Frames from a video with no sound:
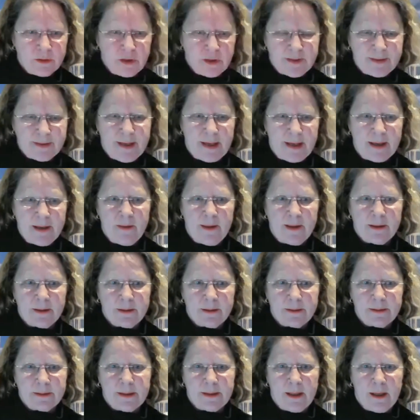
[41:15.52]
just say
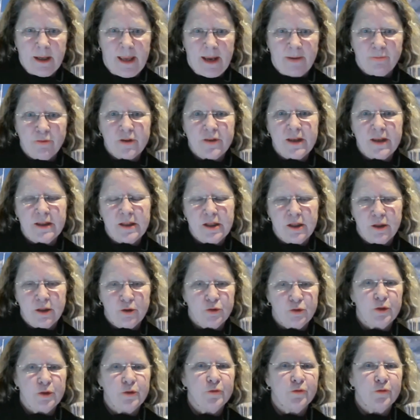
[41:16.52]
that everything that you
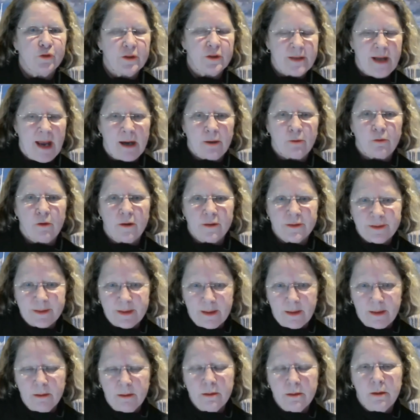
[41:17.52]
do for a Dacron
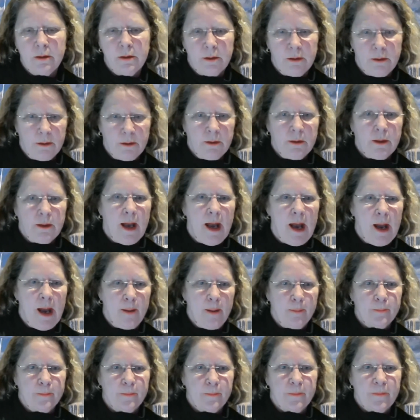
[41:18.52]
sail,
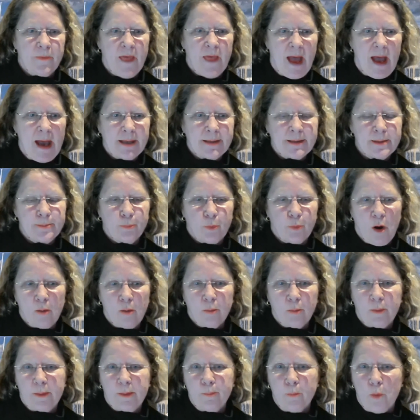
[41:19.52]
that and
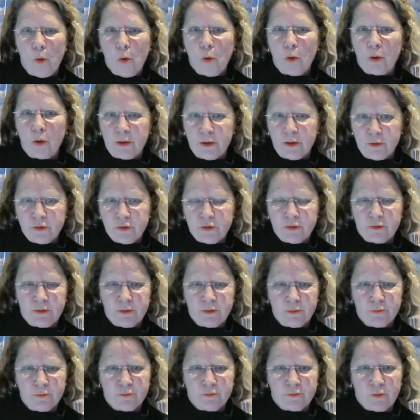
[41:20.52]
probably more you should
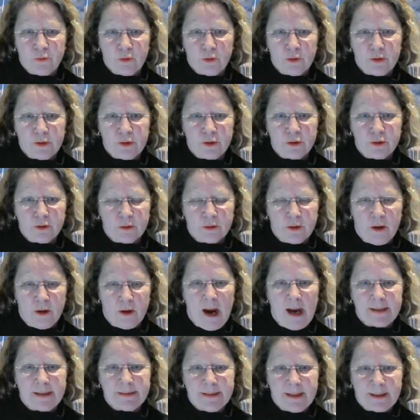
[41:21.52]
do for your
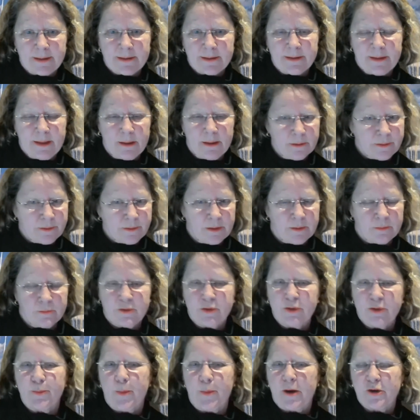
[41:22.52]
high-tech sails, and
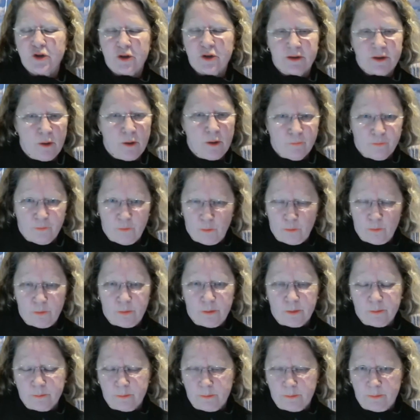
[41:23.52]
especially don't
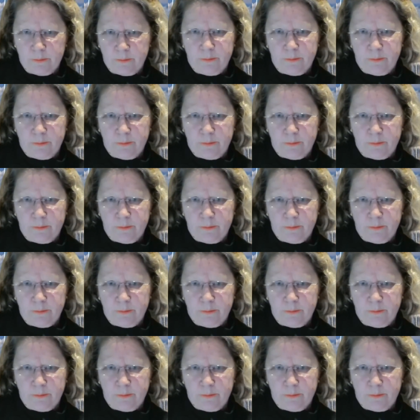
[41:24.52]
fold them.